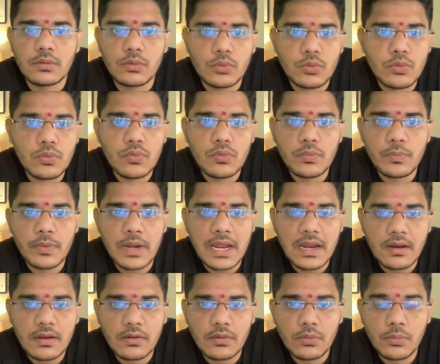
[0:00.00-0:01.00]
two
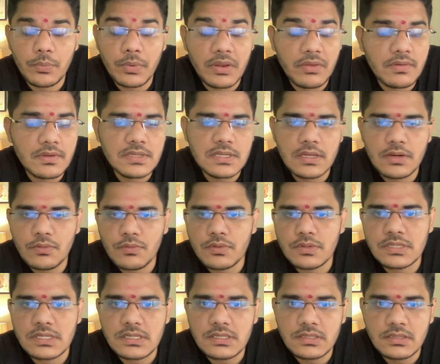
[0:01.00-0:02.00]
previous year
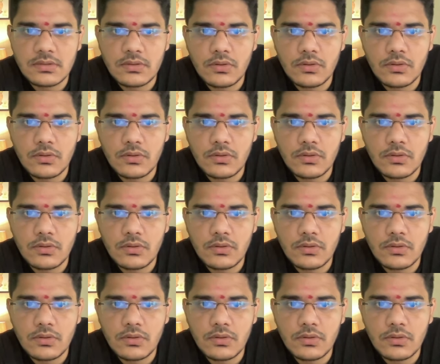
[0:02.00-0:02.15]
questions.